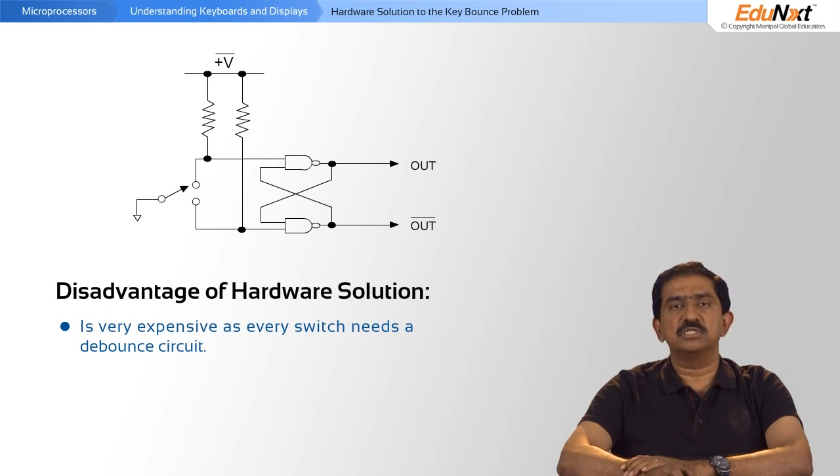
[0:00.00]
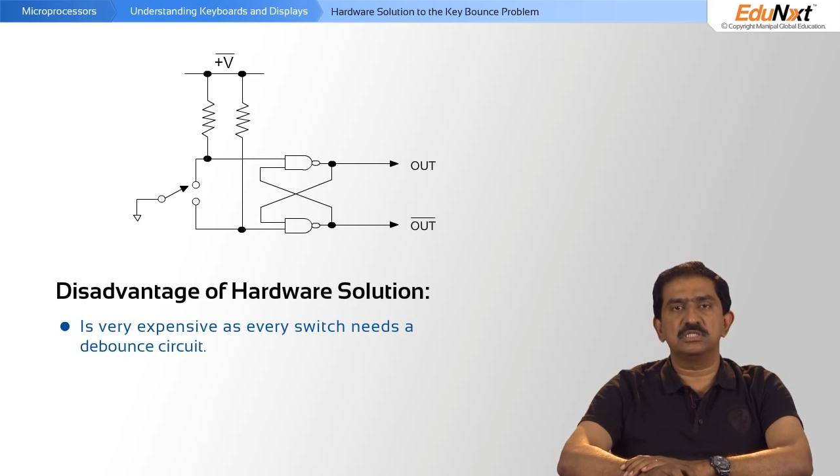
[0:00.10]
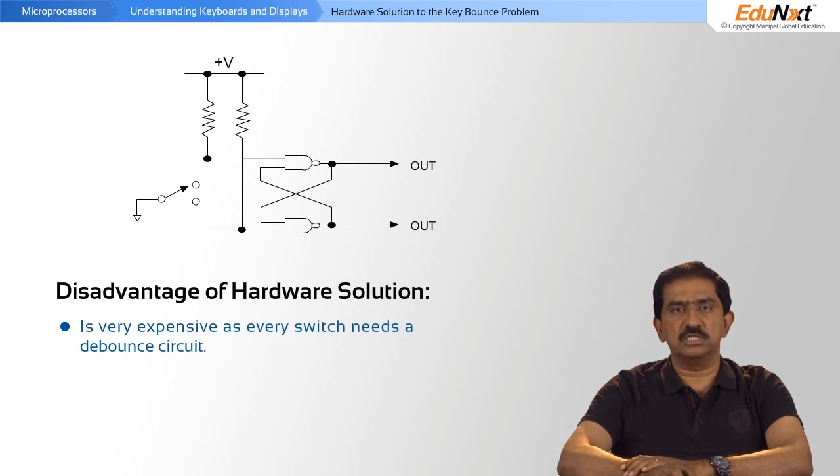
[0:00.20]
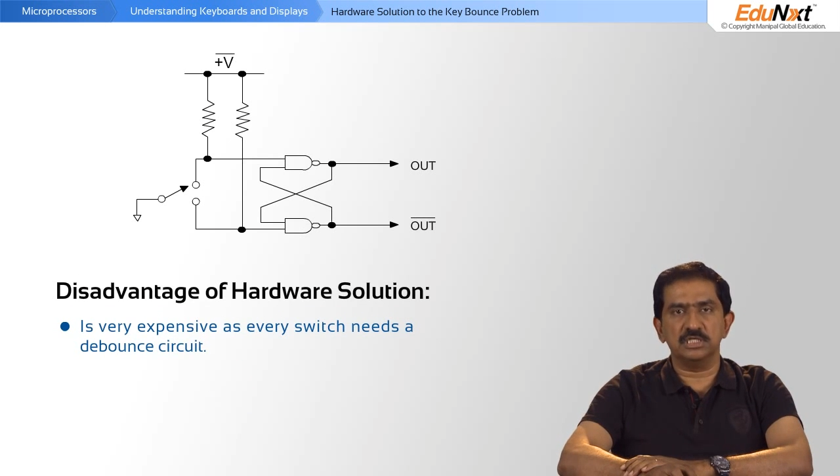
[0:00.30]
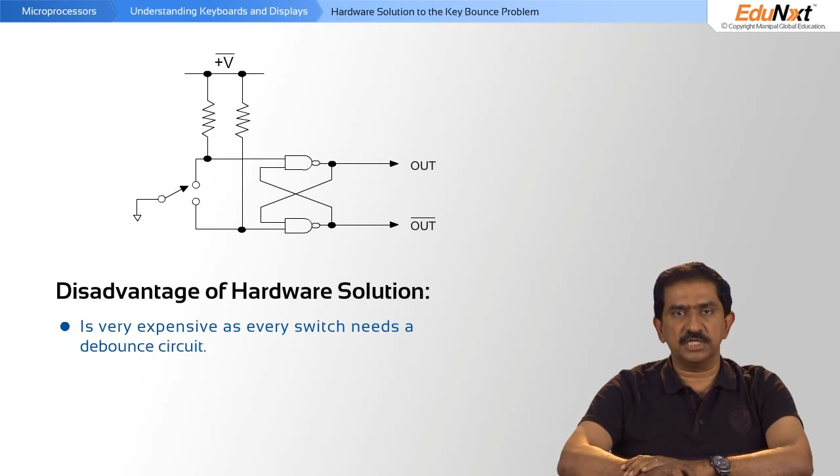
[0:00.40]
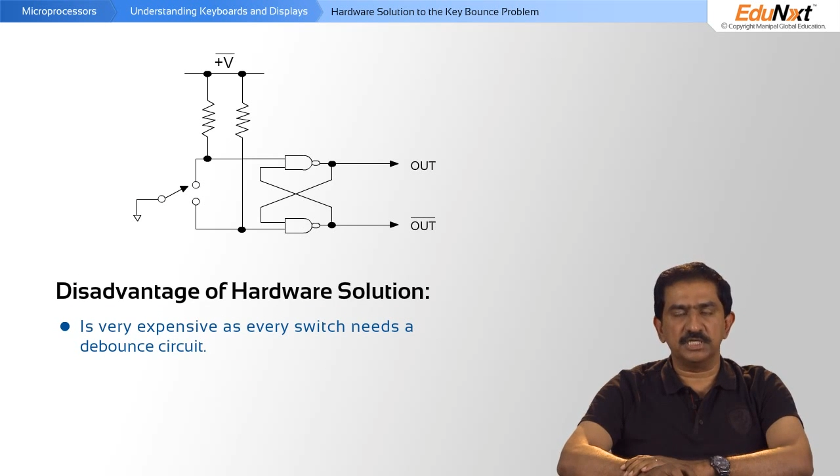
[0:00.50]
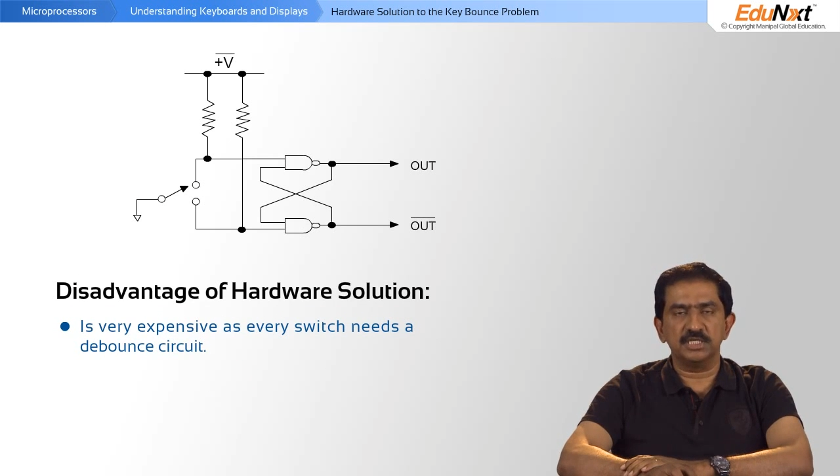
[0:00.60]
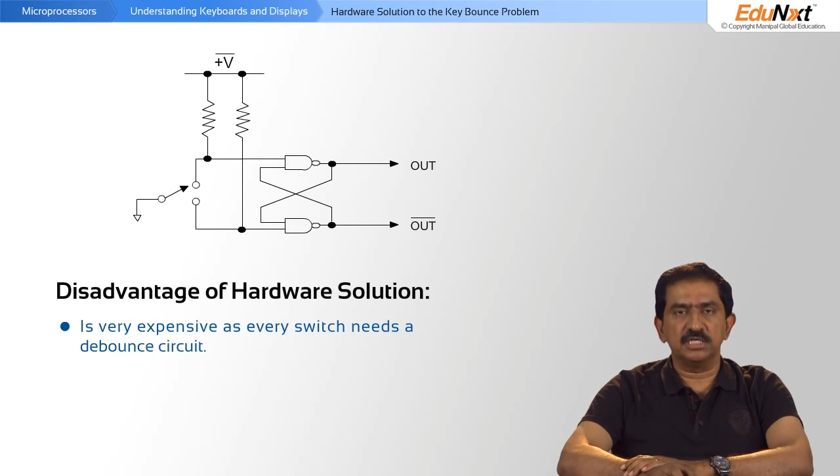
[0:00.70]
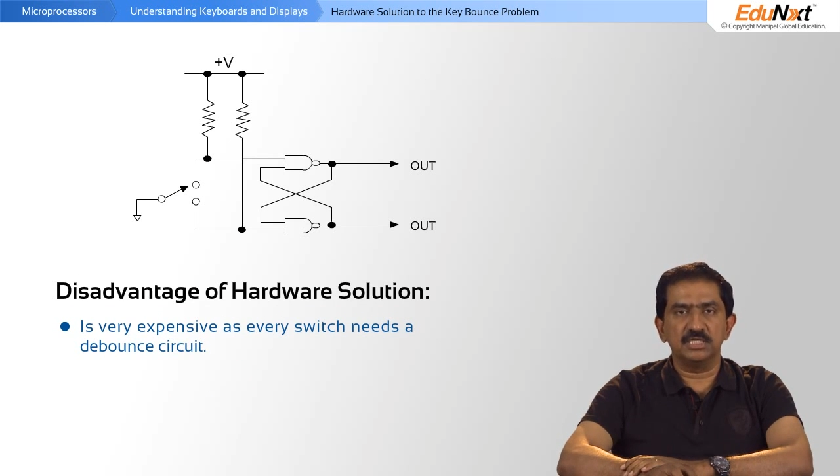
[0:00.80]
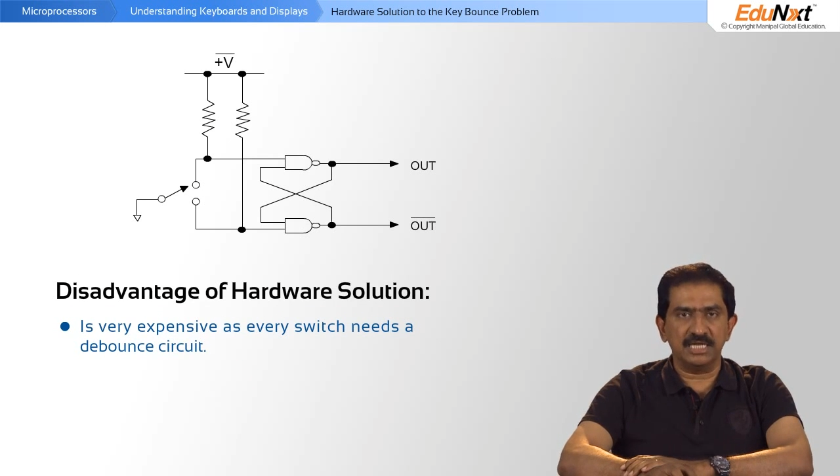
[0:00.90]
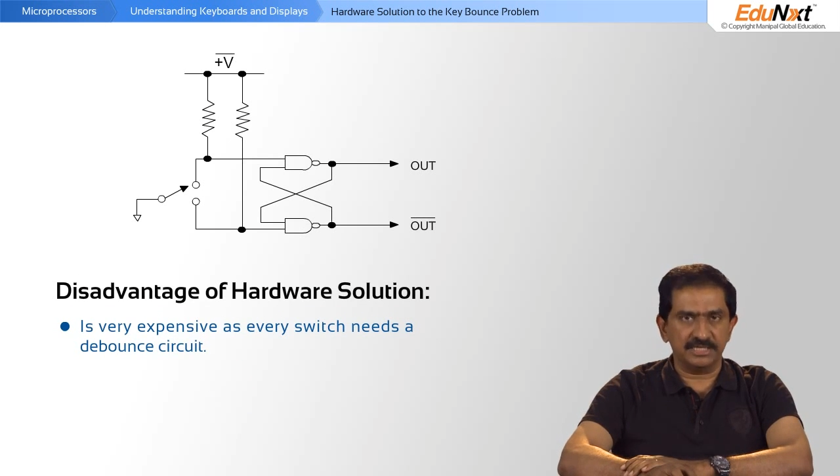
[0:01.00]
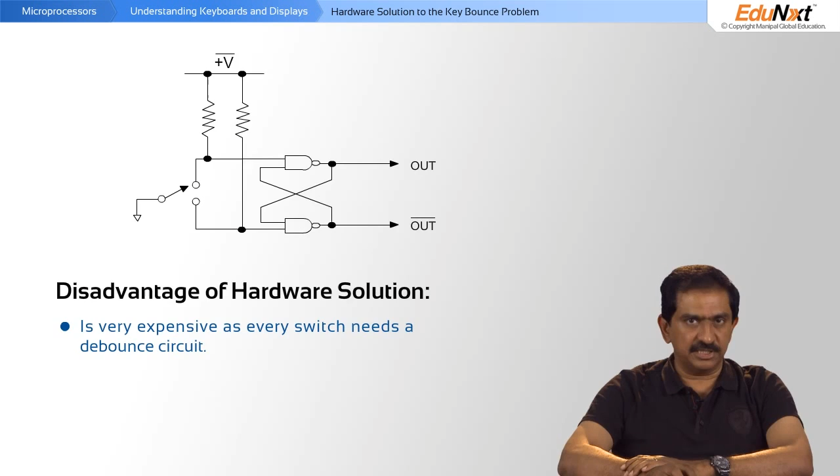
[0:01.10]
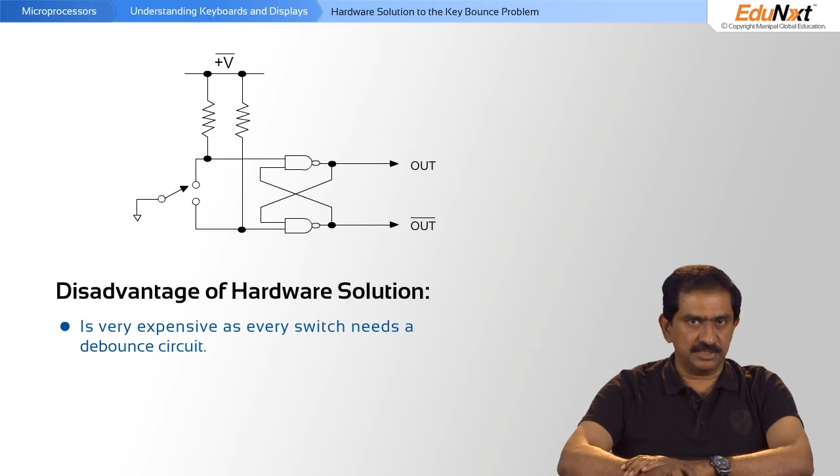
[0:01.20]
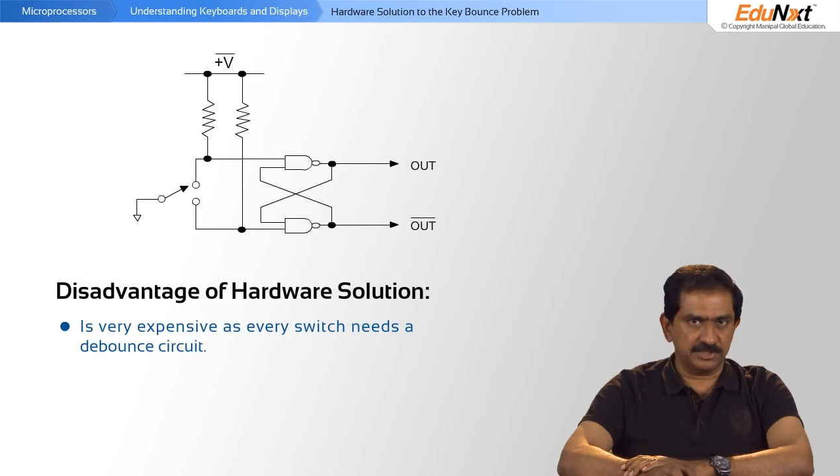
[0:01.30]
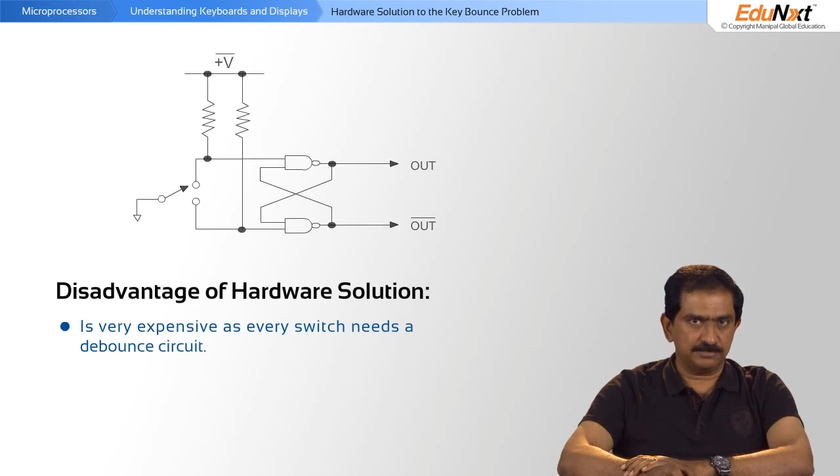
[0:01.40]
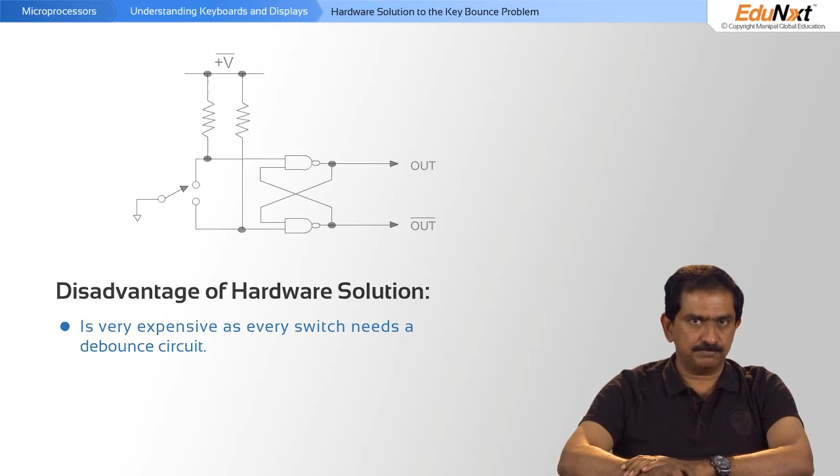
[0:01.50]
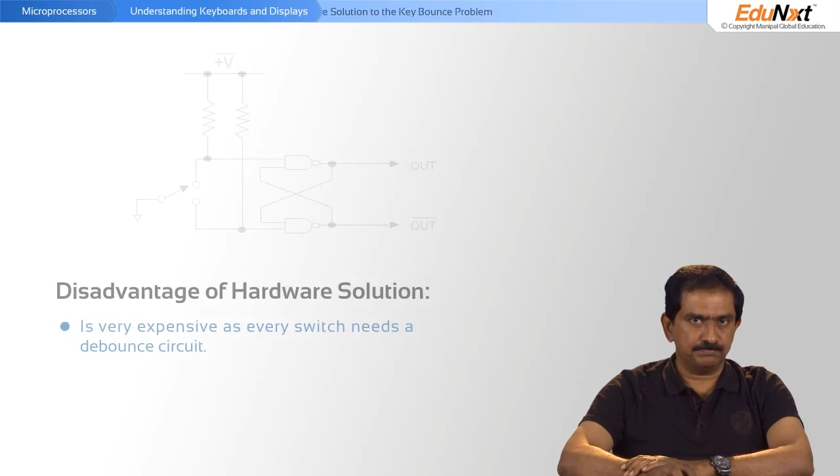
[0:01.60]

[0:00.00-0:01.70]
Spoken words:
circuit like this.